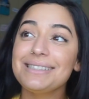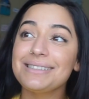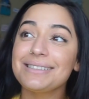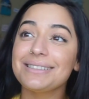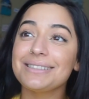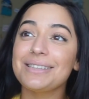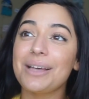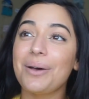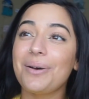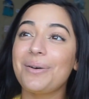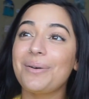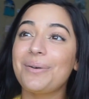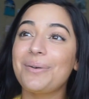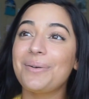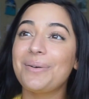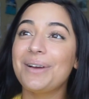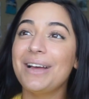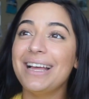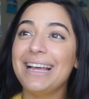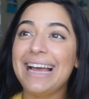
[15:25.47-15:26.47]

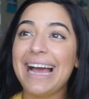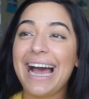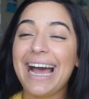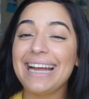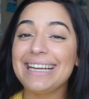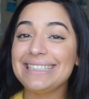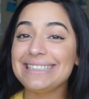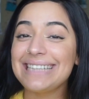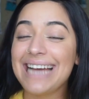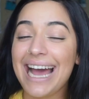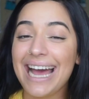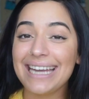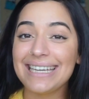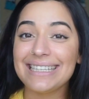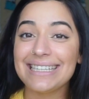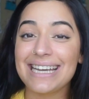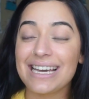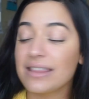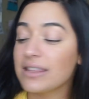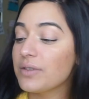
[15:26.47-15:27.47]
So I
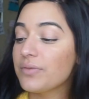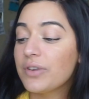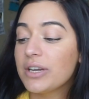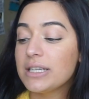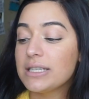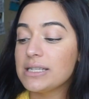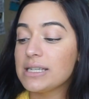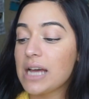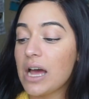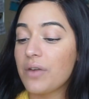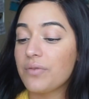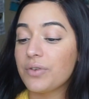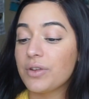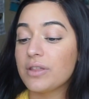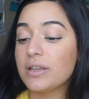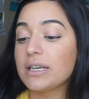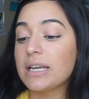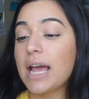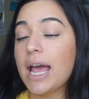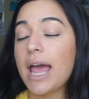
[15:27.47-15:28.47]
had nothing written down for
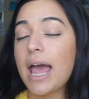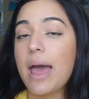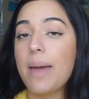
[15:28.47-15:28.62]
the day,